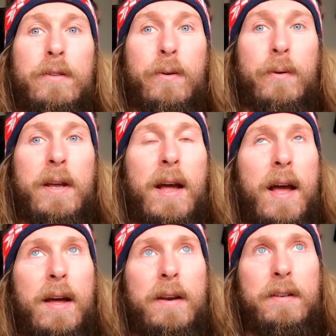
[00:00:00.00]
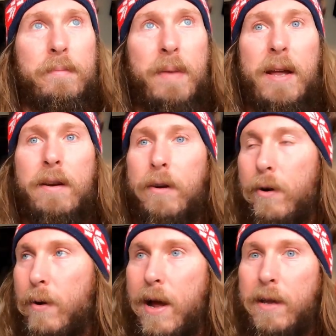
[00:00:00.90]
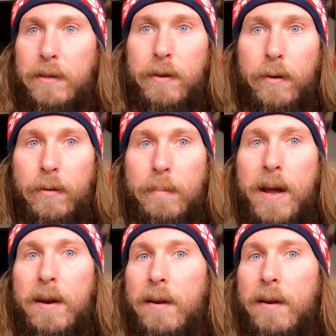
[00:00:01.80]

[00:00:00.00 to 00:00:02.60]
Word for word: So he had his men go ask the old man,